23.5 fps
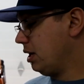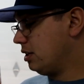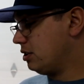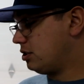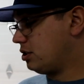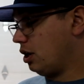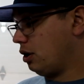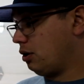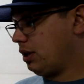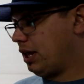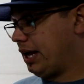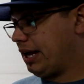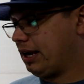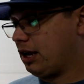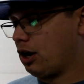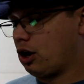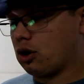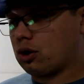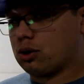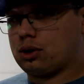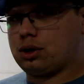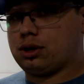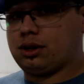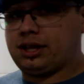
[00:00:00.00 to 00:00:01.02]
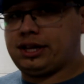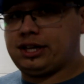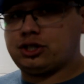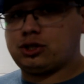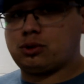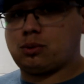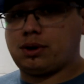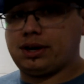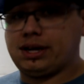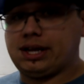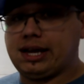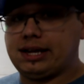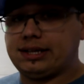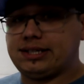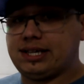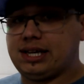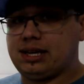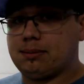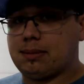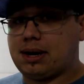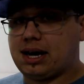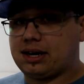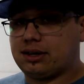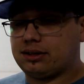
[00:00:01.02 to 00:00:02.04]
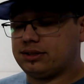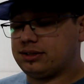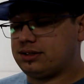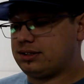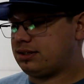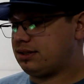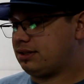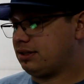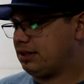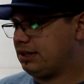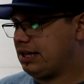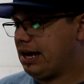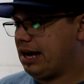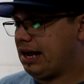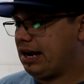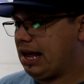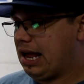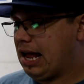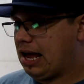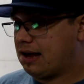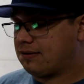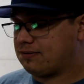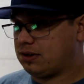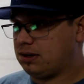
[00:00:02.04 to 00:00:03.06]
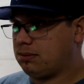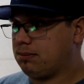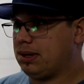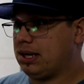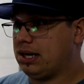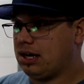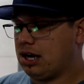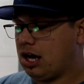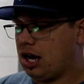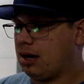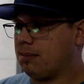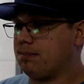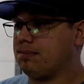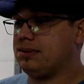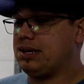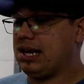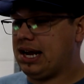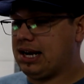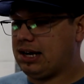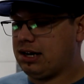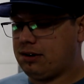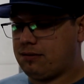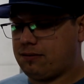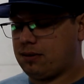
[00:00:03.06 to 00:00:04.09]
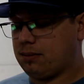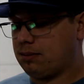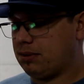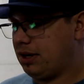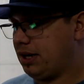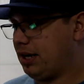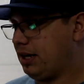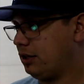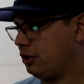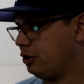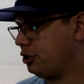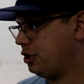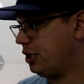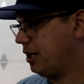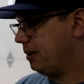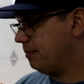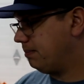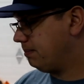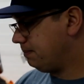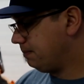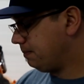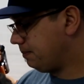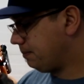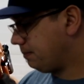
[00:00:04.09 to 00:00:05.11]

So like early 2018 models that haven't been updated from the dealership,